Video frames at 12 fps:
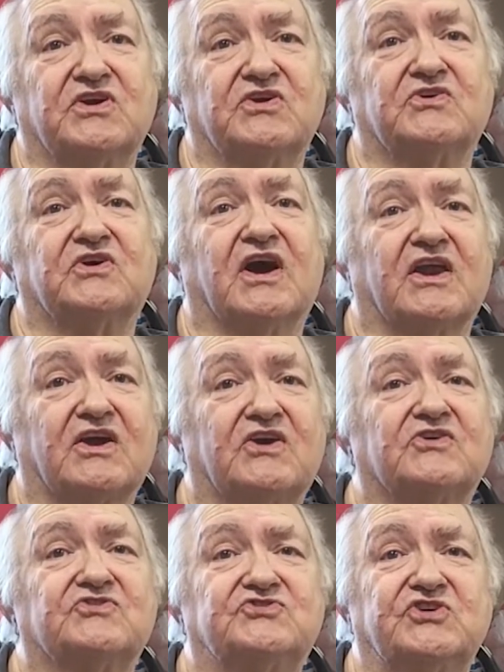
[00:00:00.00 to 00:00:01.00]
you got a
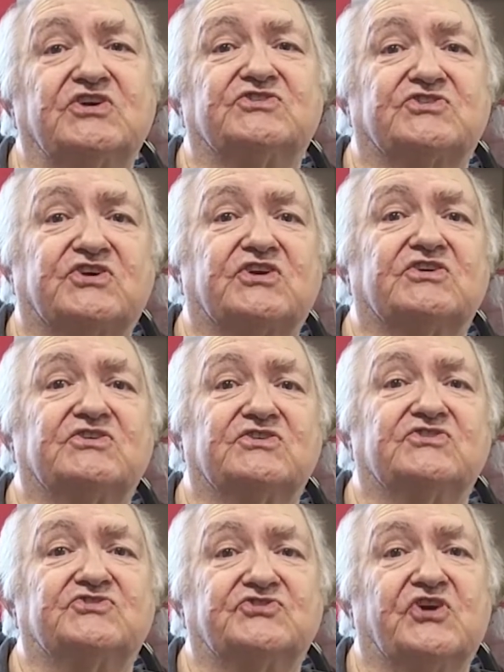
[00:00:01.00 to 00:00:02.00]
good chance of getting
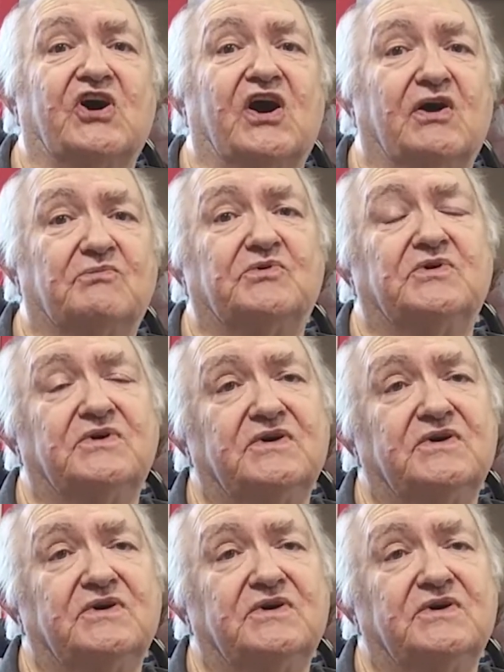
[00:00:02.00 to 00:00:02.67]
the job.